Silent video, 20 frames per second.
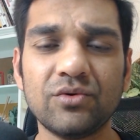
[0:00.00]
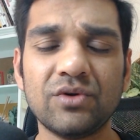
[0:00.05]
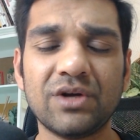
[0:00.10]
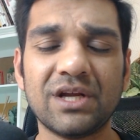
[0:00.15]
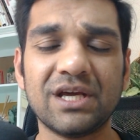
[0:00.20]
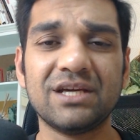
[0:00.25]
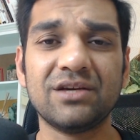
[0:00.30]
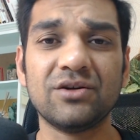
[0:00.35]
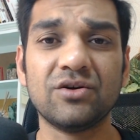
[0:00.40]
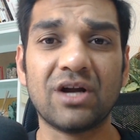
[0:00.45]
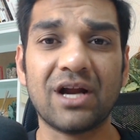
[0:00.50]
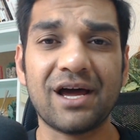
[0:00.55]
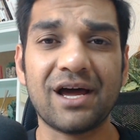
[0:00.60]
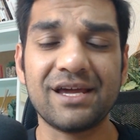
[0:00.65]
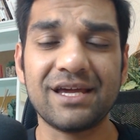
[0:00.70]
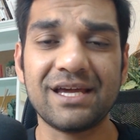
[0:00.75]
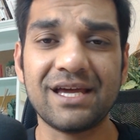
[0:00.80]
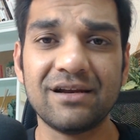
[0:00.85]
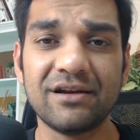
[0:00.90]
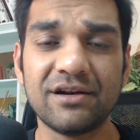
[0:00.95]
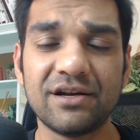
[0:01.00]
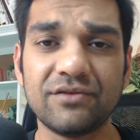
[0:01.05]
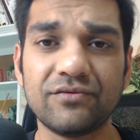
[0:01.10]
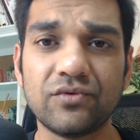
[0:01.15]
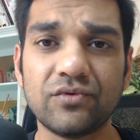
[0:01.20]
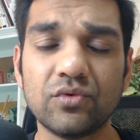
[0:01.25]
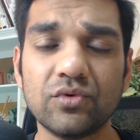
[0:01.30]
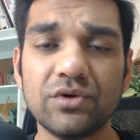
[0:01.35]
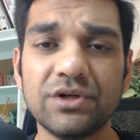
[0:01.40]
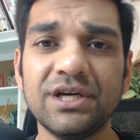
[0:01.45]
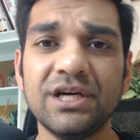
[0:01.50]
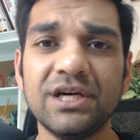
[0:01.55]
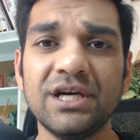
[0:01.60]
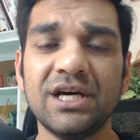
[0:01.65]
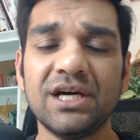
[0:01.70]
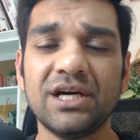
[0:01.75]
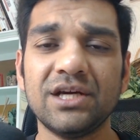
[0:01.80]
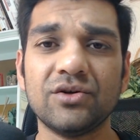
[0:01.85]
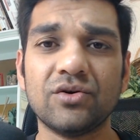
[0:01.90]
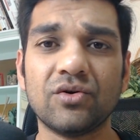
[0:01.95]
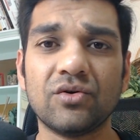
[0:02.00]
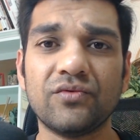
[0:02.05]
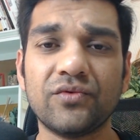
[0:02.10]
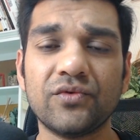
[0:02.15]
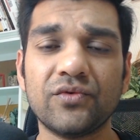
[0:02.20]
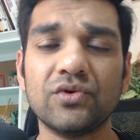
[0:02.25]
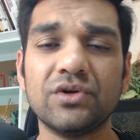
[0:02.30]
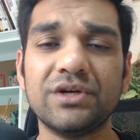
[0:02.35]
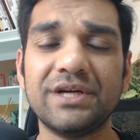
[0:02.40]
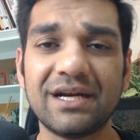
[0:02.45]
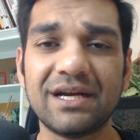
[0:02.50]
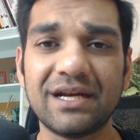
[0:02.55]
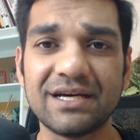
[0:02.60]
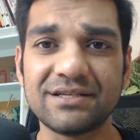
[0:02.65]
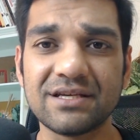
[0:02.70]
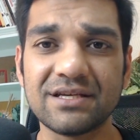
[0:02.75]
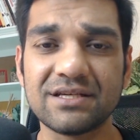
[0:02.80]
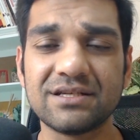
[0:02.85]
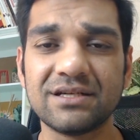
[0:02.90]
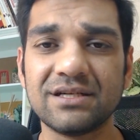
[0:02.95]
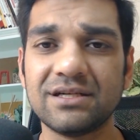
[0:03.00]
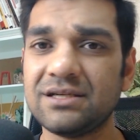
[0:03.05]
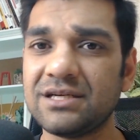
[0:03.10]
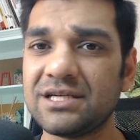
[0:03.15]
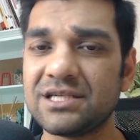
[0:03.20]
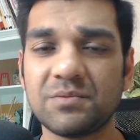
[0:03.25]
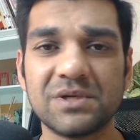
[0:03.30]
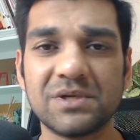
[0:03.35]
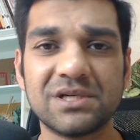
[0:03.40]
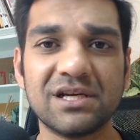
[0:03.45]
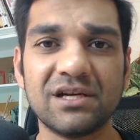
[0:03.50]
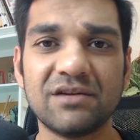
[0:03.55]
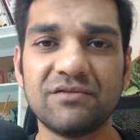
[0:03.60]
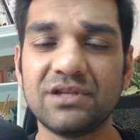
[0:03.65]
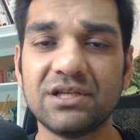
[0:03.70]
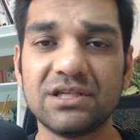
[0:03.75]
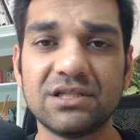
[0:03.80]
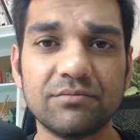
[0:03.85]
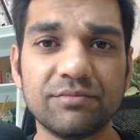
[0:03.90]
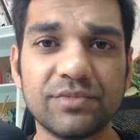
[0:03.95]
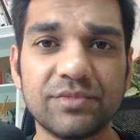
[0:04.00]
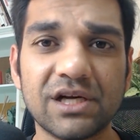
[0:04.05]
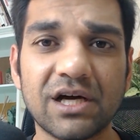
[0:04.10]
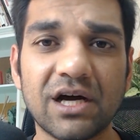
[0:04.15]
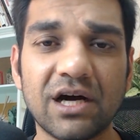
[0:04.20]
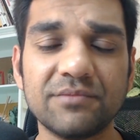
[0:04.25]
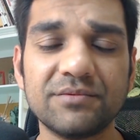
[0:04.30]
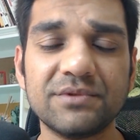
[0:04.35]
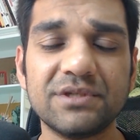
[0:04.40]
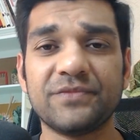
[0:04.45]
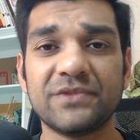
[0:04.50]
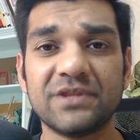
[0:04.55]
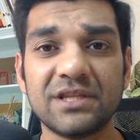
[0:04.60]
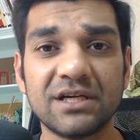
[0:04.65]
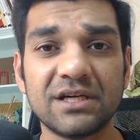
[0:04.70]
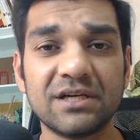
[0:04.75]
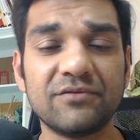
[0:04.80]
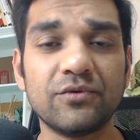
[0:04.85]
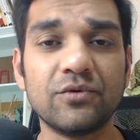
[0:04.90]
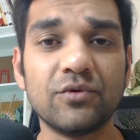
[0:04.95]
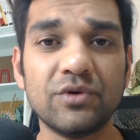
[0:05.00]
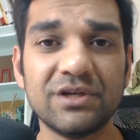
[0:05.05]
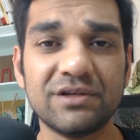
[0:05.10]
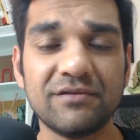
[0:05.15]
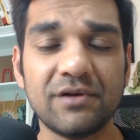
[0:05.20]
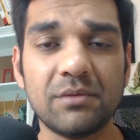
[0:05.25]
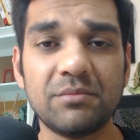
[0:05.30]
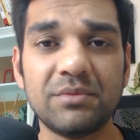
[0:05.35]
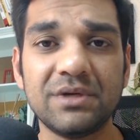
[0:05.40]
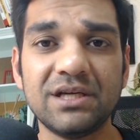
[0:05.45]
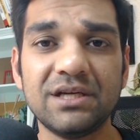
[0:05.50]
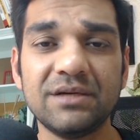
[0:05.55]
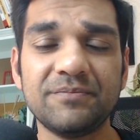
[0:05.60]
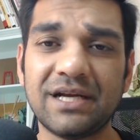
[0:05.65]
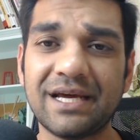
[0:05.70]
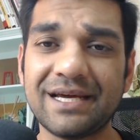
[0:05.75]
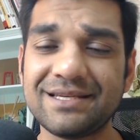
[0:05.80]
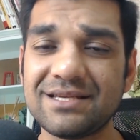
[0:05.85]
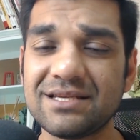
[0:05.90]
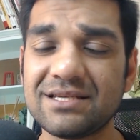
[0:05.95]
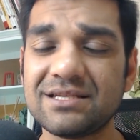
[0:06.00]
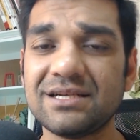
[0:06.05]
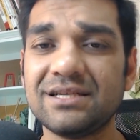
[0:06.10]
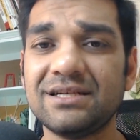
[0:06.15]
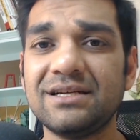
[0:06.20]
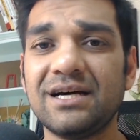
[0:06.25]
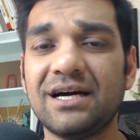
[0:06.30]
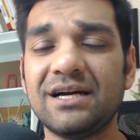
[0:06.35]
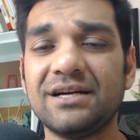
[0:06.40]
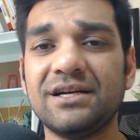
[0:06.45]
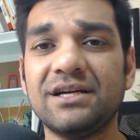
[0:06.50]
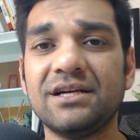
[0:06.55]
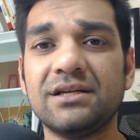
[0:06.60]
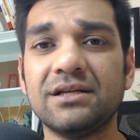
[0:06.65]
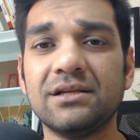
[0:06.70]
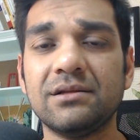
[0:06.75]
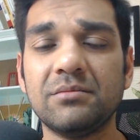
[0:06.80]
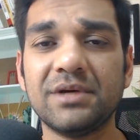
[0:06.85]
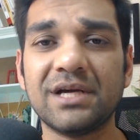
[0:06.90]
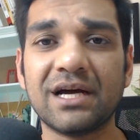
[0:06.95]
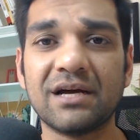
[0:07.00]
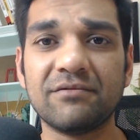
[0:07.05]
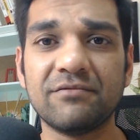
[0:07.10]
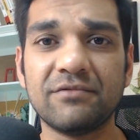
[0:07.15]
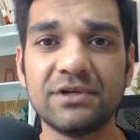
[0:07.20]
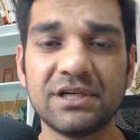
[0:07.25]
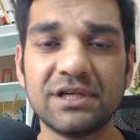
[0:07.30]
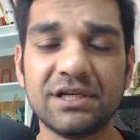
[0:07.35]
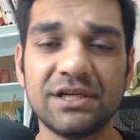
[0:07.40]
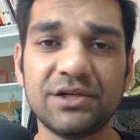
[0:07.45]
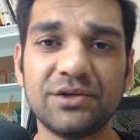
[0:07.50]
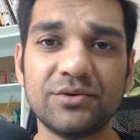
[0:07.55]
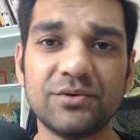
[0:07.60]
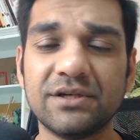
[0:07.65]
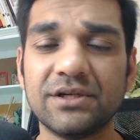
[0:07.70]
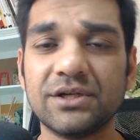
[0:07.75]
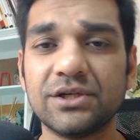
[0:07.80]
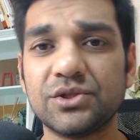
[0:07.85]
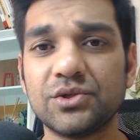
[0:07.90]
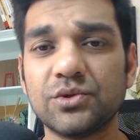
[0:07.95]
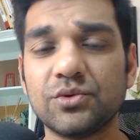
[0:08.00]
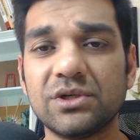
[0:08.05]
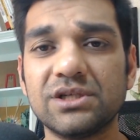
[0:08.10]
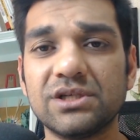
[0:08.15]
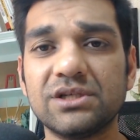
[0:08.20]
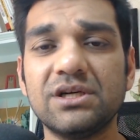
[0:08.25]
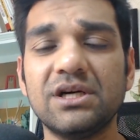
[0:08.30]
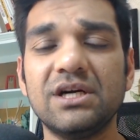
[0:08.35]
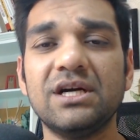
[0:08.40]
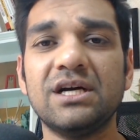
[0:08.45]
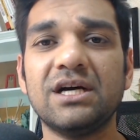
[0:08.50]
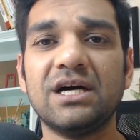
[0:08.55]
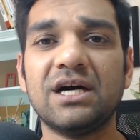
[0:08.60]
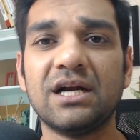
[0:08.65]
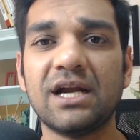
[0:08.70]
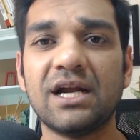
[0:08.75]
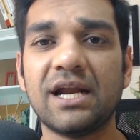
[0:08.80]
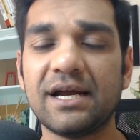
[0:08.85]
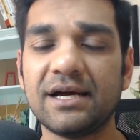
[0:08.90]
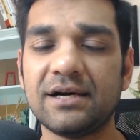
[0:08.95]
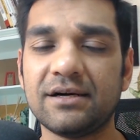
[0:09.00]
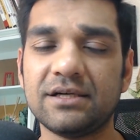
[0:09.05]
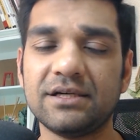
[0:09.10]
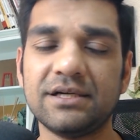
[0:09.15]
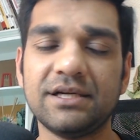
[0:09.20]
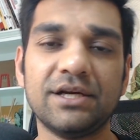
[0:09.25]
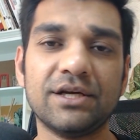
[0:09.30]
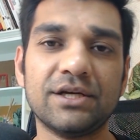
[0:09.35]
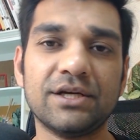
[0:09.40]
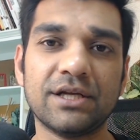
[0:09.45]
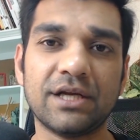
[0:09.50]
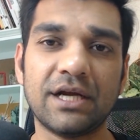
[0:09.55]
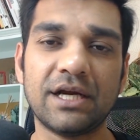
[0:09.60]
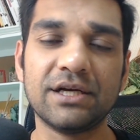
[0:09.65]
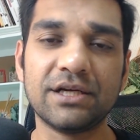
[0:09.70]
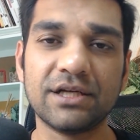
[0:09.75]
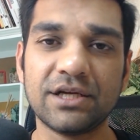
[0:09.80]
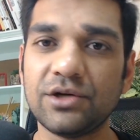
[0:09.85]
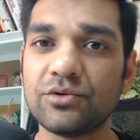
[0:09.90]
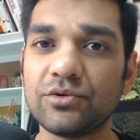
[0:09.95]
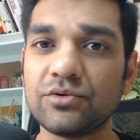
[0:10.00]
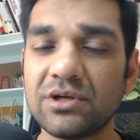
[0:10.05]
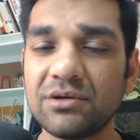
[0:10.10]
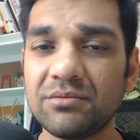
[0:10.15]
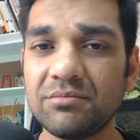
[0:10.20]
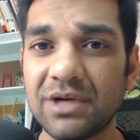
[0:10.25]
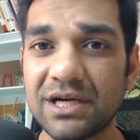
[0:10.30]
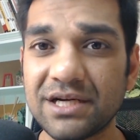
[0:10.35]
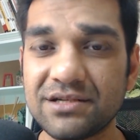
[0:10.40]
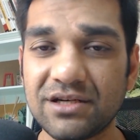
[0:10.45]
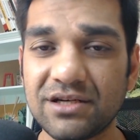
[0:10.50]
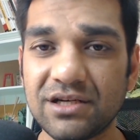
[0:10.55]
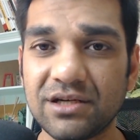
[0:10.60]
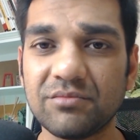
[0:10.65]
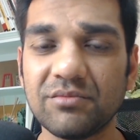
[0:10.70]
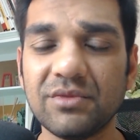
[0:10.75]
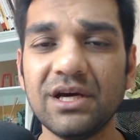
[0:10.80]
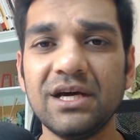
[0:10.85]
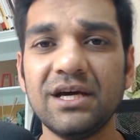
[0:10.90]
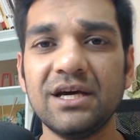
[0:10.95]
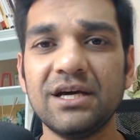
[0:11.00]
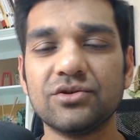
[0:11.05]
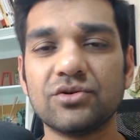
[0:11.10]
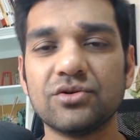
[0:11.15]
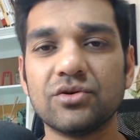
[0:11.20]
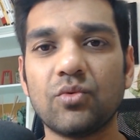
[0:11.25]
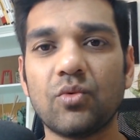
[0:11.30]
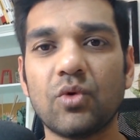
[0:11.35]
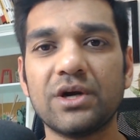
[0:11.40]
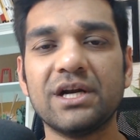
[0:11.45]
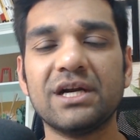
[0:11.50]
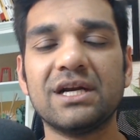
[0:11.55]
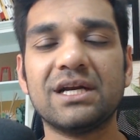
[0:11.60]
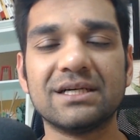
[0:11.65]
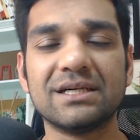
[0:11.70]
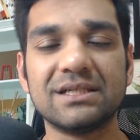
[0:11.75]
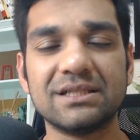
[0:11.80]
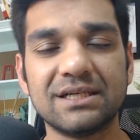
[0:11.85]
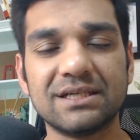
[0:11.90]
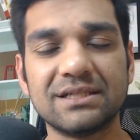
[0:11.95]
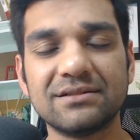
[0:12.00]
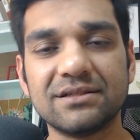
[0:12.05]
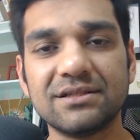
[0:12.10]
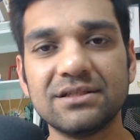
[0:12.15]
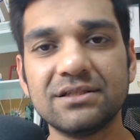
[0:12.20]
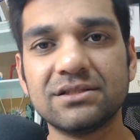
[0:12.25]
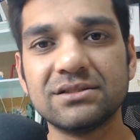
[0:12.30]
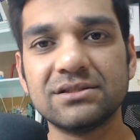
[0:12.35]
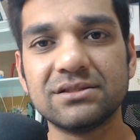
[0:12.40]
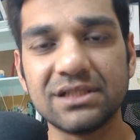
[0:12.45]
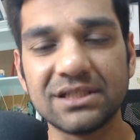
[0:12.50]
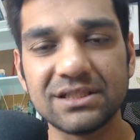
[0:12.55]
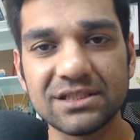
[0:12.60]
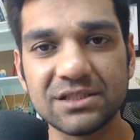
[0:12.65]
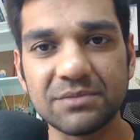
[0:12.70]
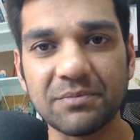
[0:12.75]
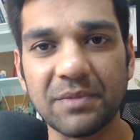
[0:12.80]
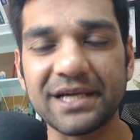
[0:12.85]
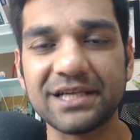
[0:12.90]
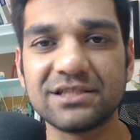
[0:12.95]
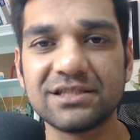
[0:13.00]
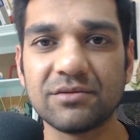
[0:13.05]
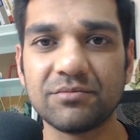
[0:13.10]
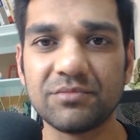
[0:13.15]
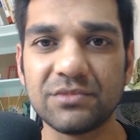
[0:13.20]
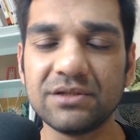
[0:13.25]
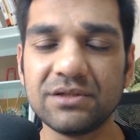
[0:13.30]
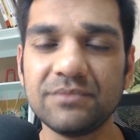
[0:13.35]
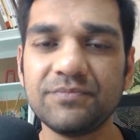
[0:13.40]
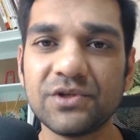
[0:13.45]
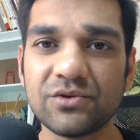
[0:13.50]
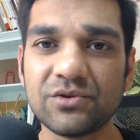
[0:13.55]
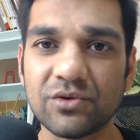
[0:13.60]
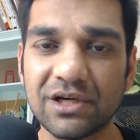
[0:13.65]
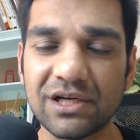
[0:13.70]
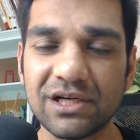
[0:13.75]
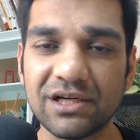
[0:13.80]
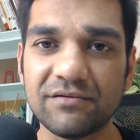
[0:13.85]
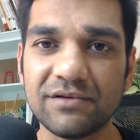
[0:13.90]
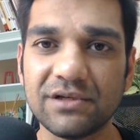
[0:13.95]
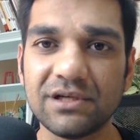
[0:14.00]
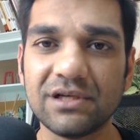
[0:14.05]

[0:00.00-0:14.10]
take your high calorie food, your food get digested, especially with the simple carbs. That food will be digested and it will be converted into a sugar and enter into a bloodstream. So what it does is it spikes up the sugar level,